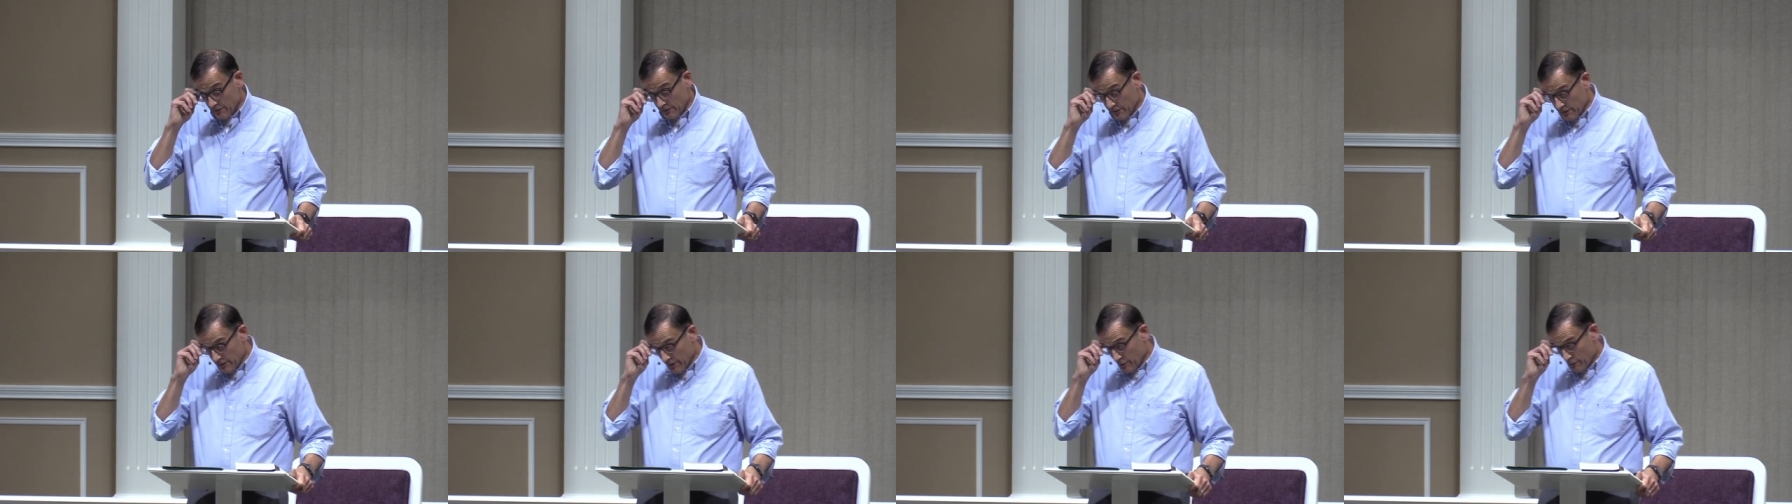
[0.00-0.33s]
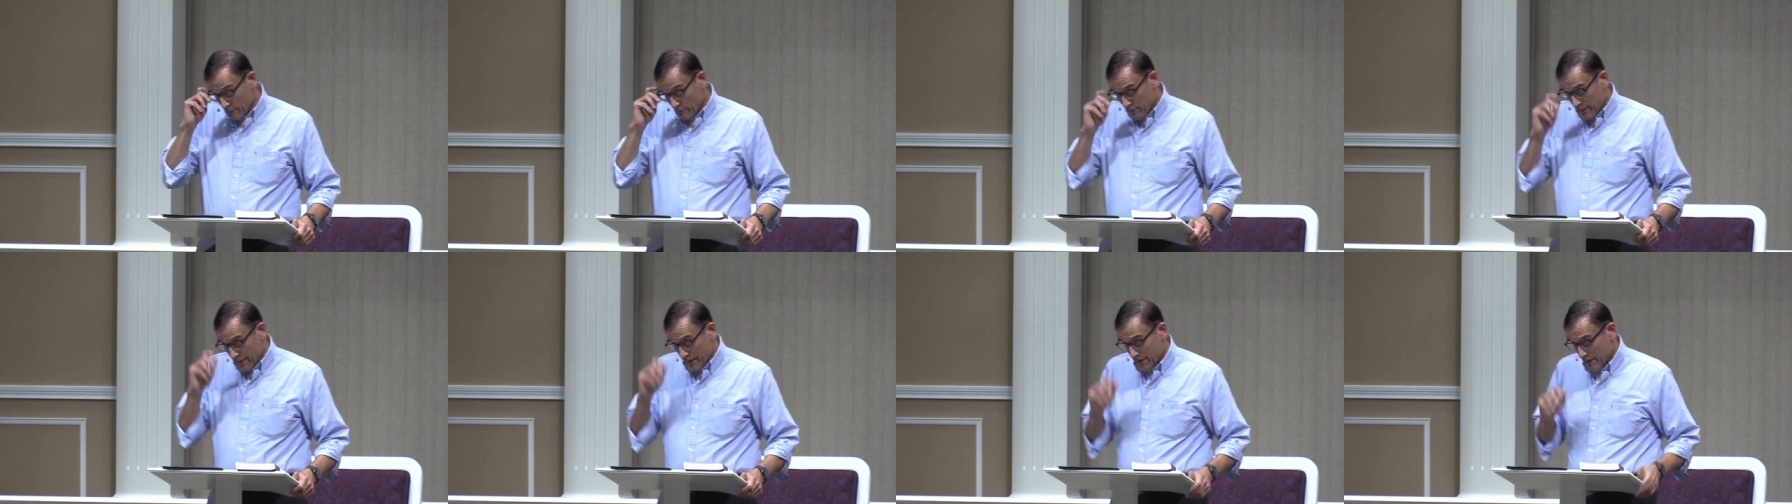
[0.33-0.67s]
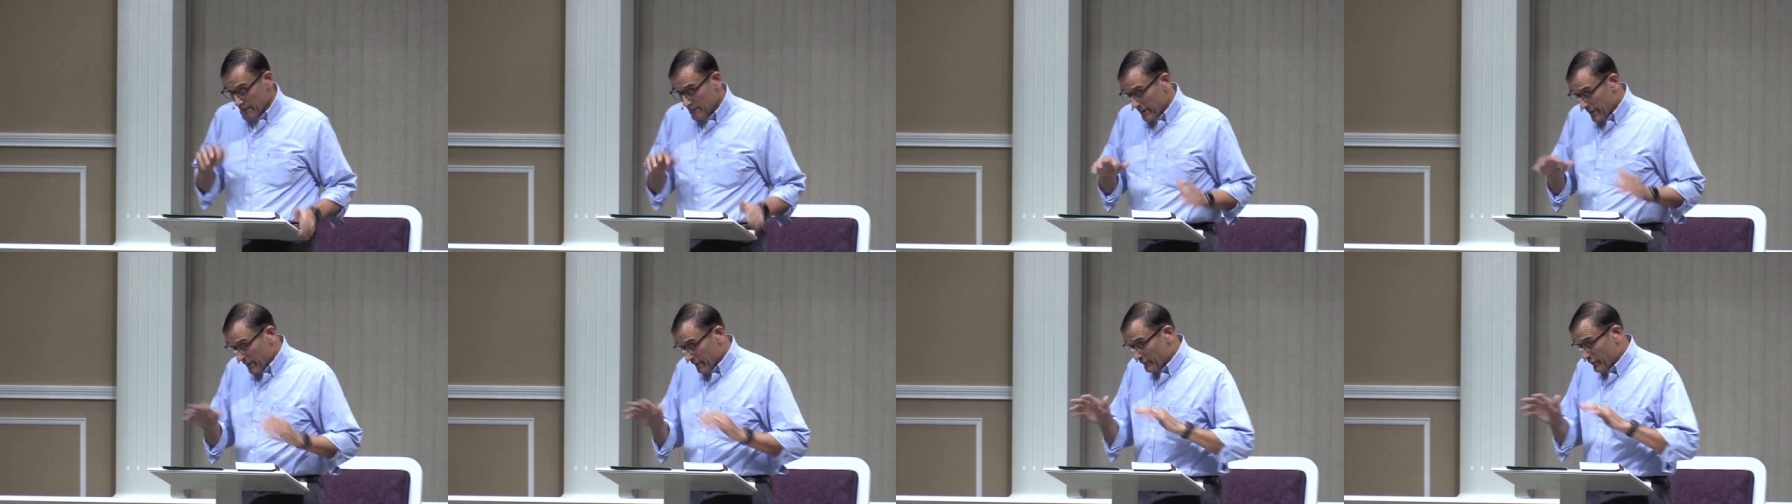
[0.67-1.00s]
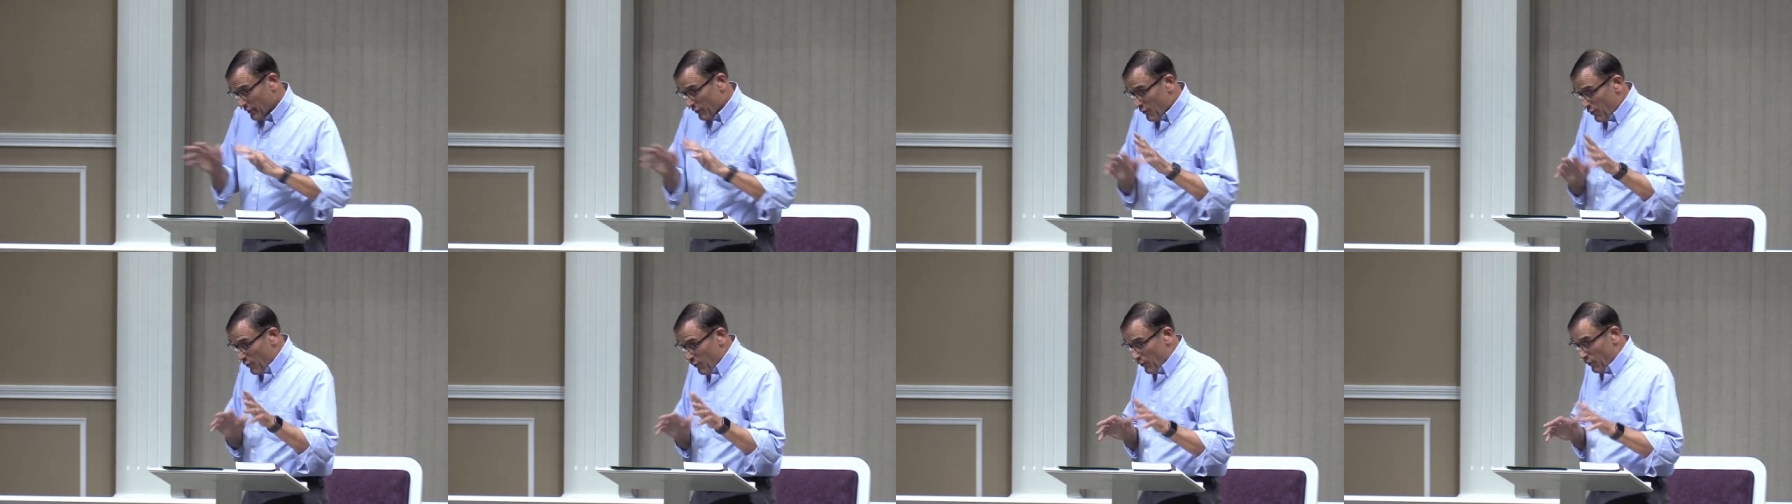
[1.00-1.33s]
a little bit about
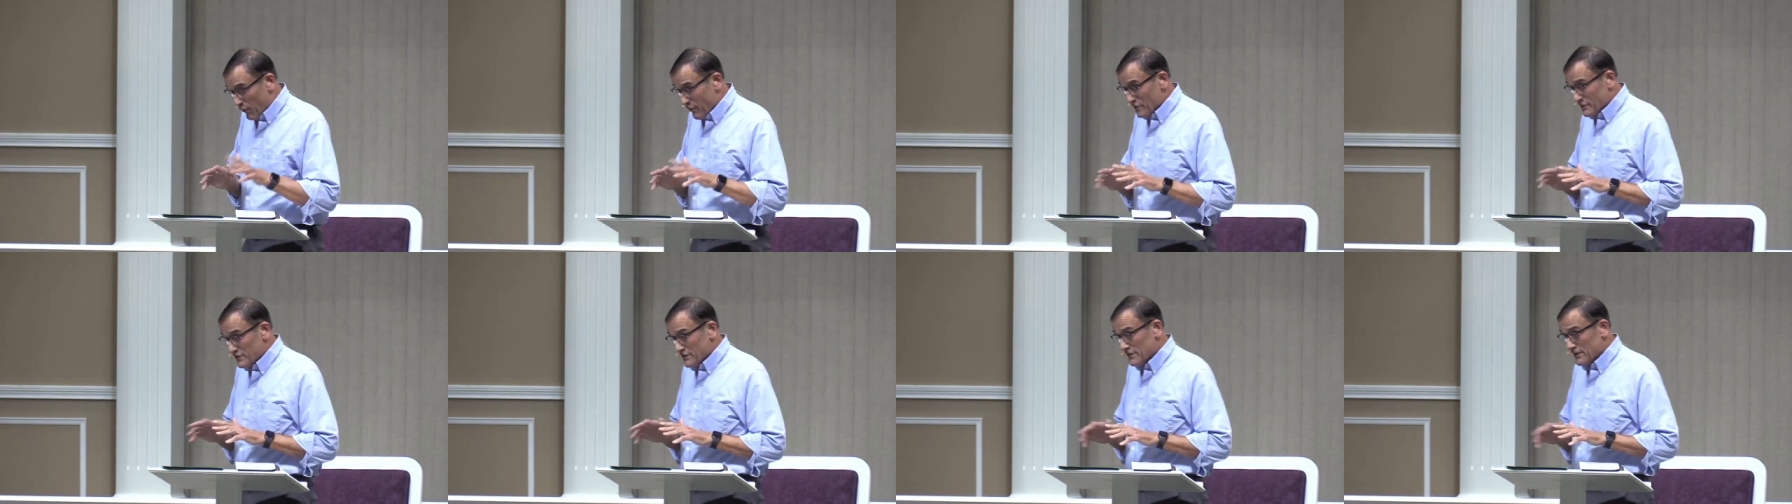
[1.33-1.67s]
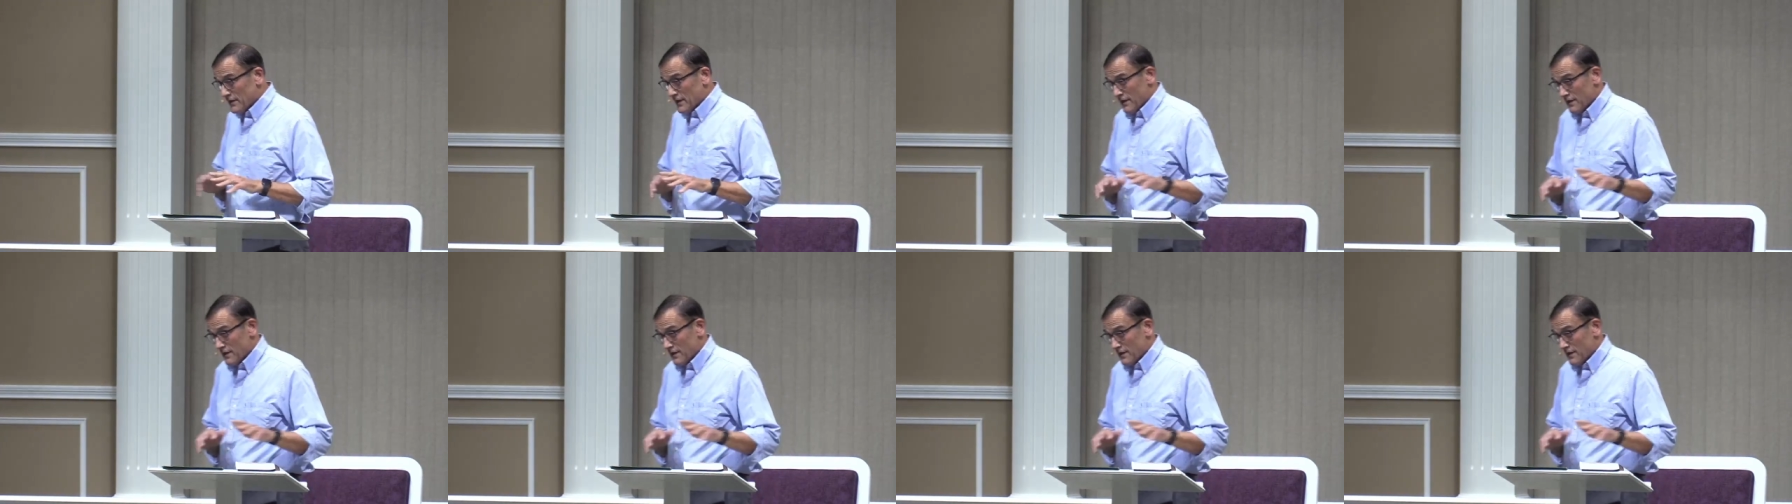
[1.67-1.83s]
the course